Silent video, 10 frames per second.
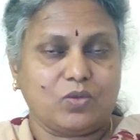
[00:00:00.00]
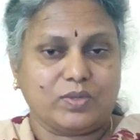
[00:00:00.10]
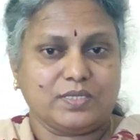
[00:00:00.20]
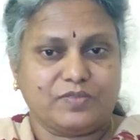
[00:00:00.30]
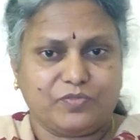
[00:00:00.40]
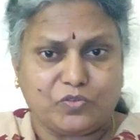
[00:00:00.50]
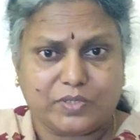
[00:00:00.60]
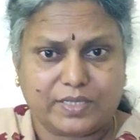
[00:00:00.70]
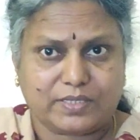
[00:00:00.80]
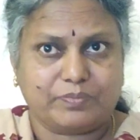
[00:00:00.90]
Now if you
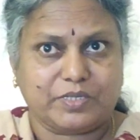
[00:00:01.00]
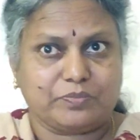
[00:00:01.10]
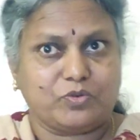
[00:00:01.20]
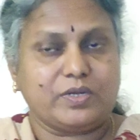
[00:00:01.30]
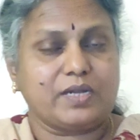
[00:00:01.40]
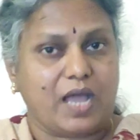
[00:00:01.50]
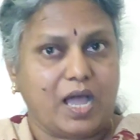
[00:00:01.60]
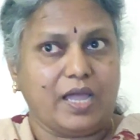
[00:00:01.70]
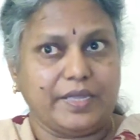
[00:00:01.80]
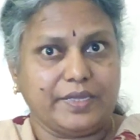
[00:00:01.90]
take subject pronoun
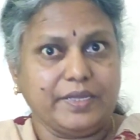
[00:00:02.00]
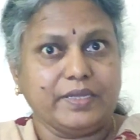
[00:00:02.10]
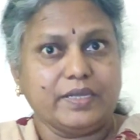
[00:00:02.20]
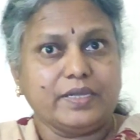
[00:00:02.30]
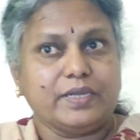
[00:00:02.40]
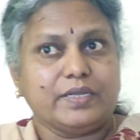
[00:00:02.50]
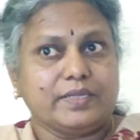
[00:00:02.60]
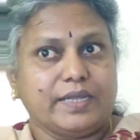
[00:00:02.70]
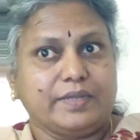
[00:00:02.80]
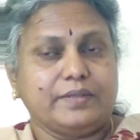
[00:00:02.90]
I,
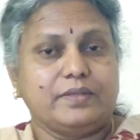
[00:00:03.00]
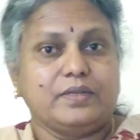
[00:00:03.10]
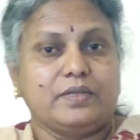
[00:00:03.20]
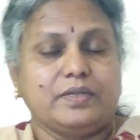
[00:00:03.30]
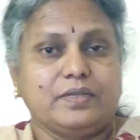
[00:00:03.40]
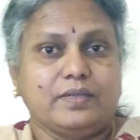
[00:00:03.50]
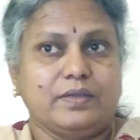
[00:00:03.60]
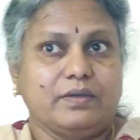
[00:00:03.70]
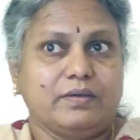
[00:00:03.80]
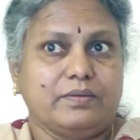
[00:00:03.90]
then
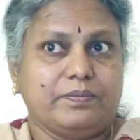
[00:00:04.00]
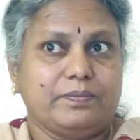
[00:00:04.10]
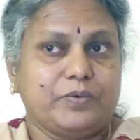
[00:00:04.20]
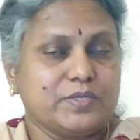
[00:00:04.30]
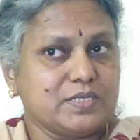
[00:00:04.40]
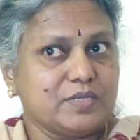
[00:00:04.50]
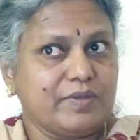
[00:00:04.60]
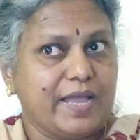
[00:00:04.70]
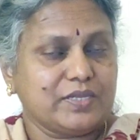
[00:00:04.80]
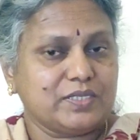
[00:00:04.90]
the
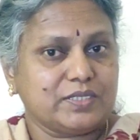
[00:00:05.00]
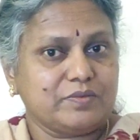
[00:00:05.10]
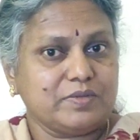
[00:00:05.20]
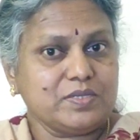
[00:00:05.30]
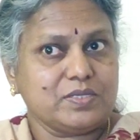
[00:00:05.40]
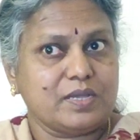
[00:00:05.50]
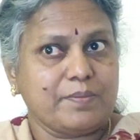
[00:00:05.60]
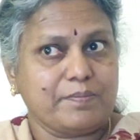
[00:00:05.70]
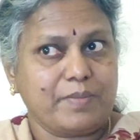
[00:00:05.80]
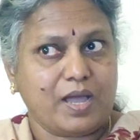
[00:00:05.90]
possessive adjective is
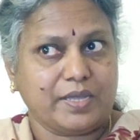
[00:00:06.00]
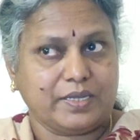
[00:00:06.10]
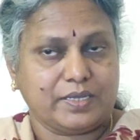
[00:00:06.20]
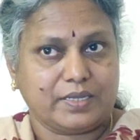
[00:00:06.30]
my.